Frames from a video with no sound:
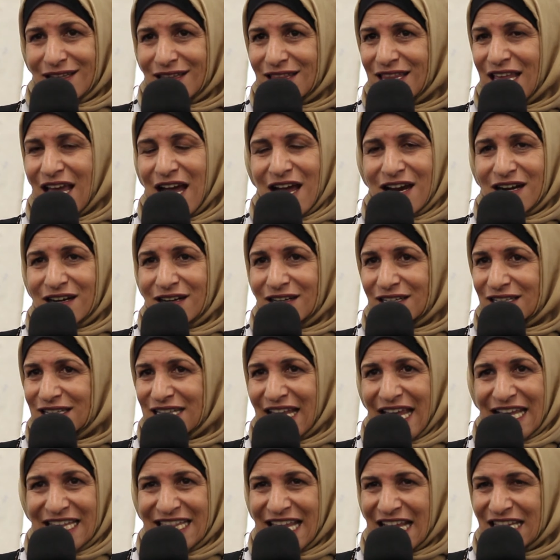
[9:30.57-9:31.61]

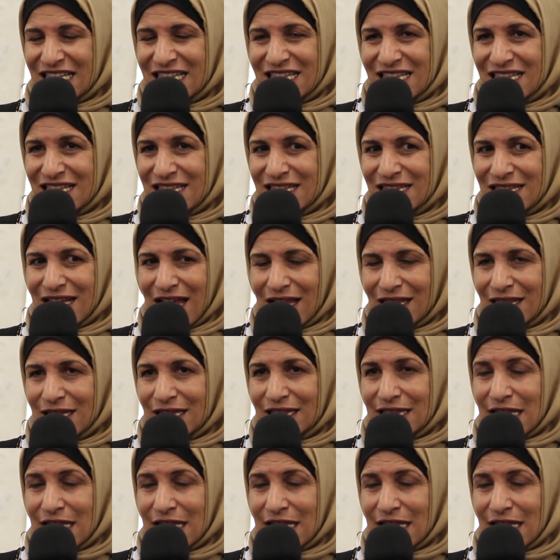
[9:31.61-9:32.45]
They did nothing.